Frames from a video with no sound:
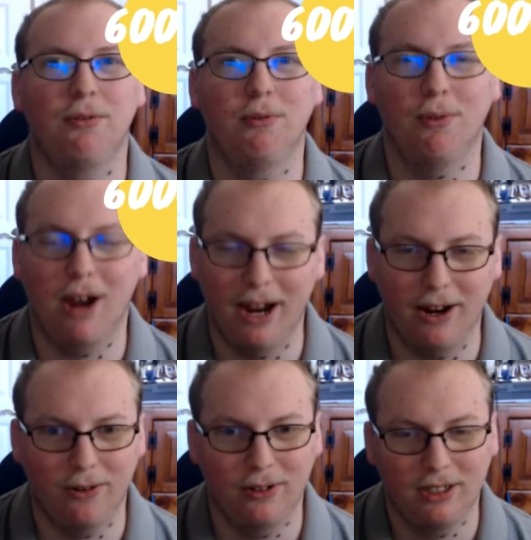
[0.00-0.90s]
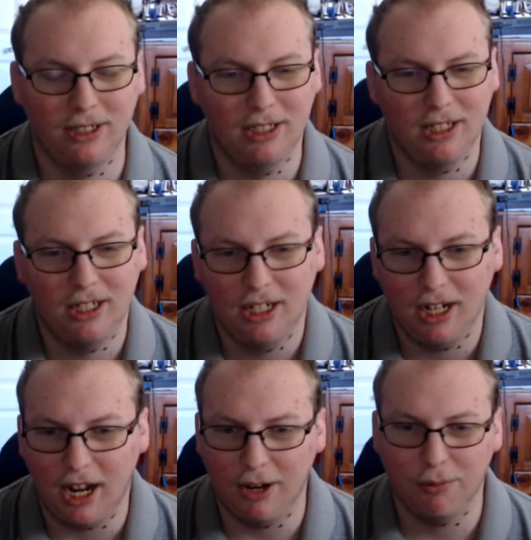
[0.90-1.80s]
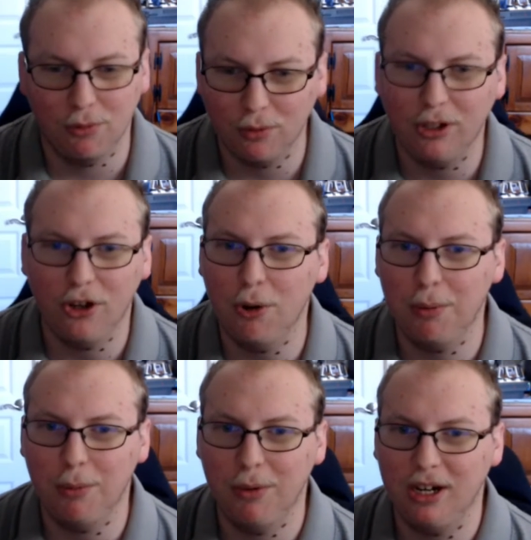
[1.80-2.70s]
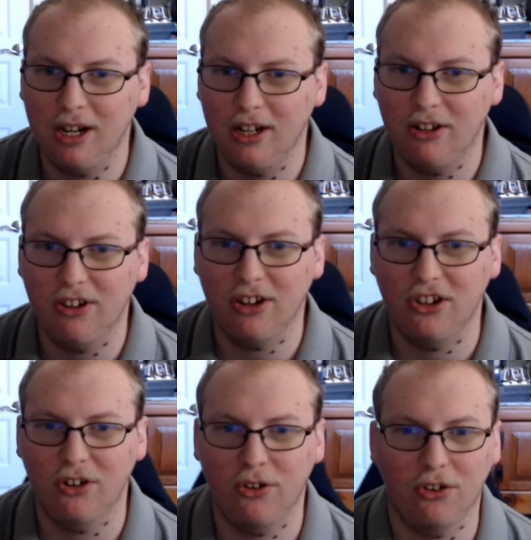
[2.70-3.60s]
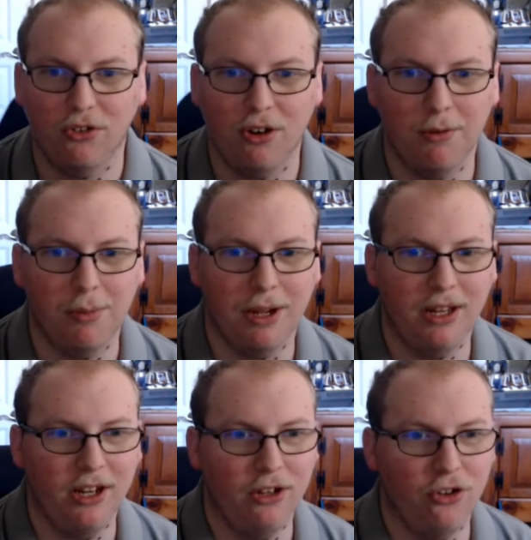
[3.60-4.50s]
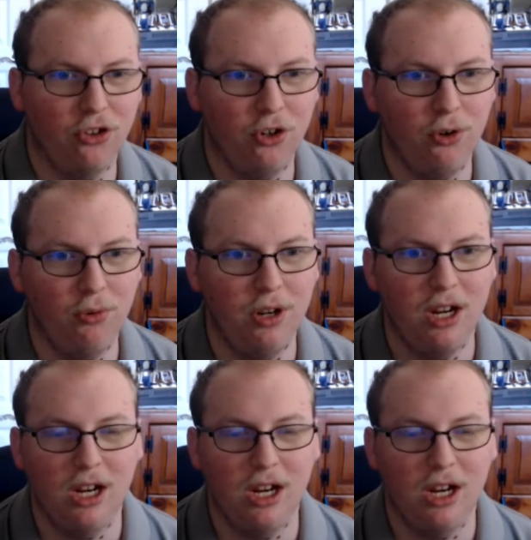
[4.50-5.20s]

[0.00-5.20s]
Wow. I was really hoping we could get to 600 subscribers by the end of June,